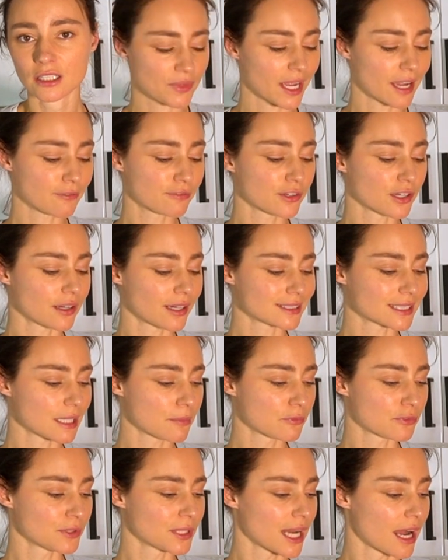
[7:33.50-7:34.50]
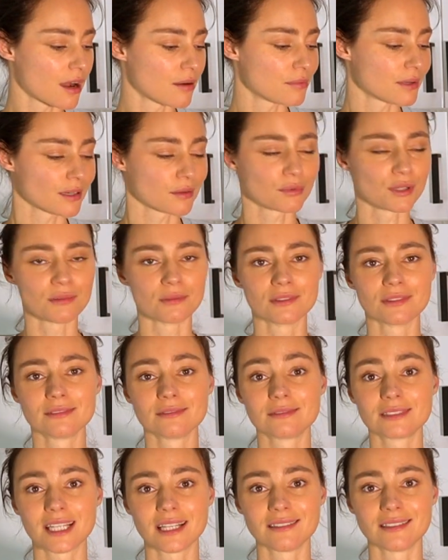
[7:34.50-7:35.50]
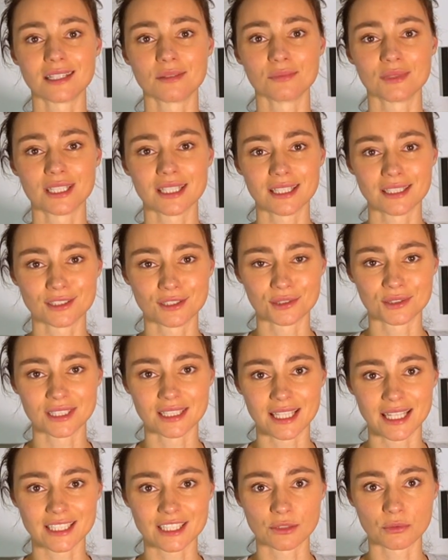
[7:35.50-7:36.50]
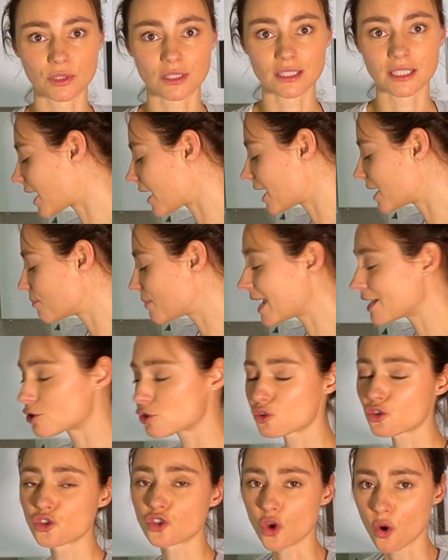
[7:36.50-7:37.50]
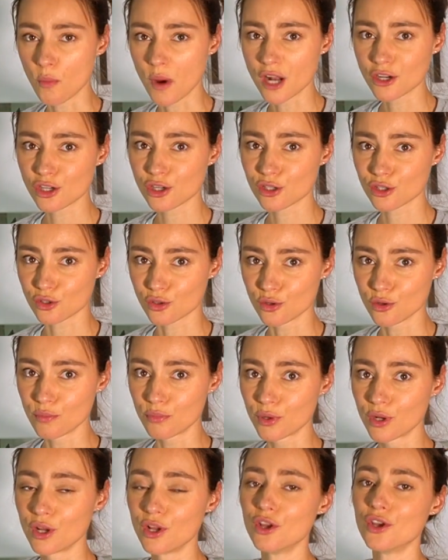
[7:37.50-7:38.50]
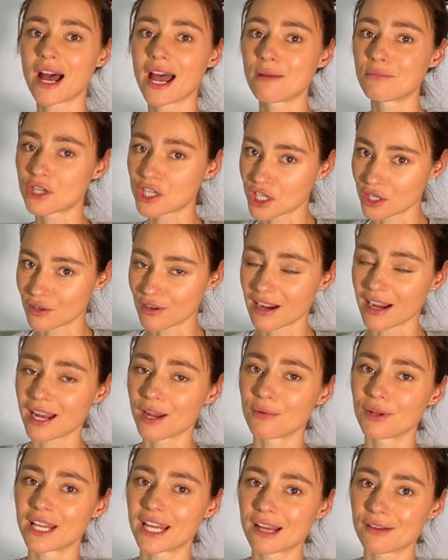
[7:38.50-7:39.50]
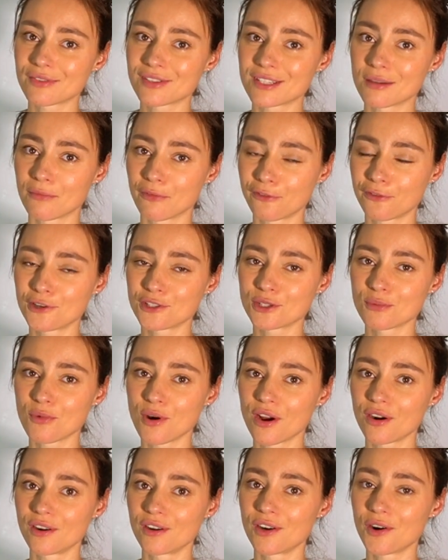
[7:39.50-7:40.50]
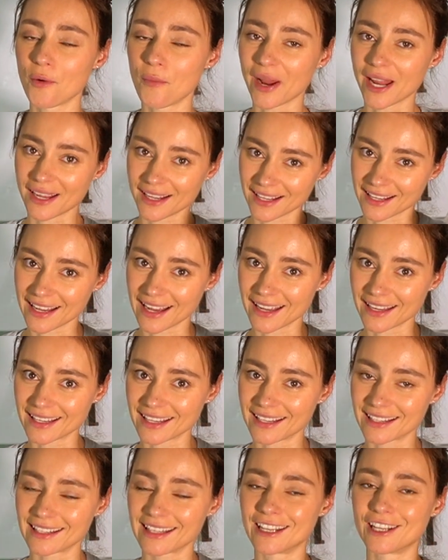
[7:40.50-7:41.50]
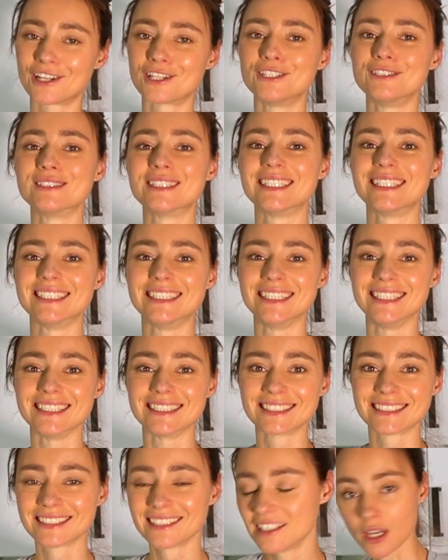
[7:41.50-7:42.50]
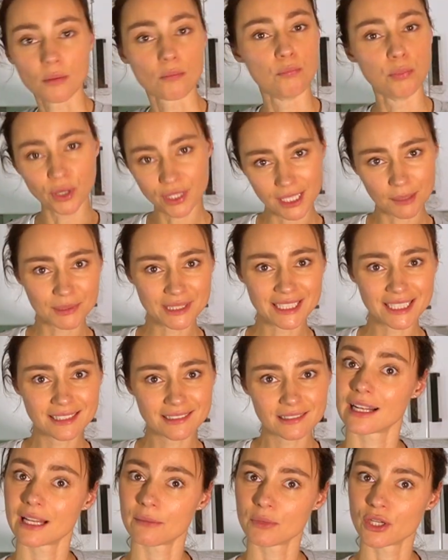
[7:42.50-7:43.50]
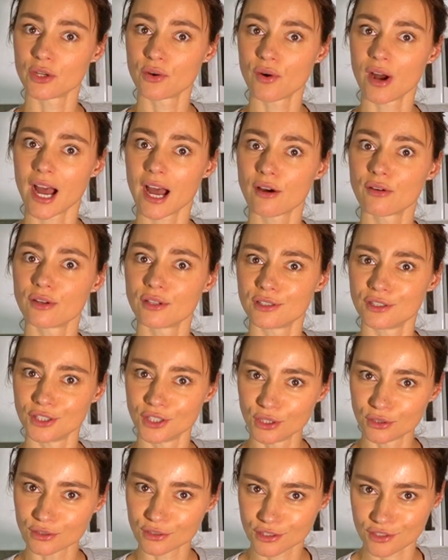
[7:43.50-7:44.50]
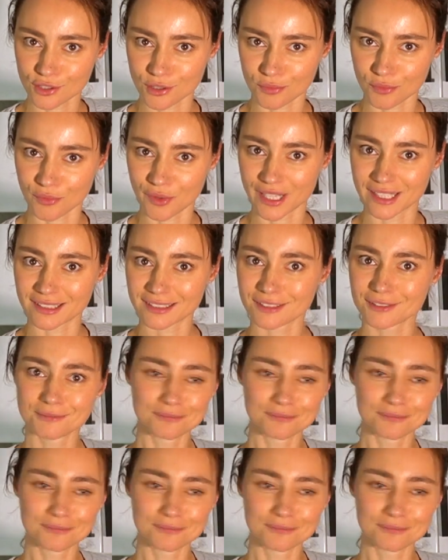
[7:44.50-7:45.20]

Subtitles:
I forgot them for now, but I will take them into the next one. I made so much soup. I'm sure I will have some for tomorrow where I can include these. Bon appetit! Let me know how your soup went.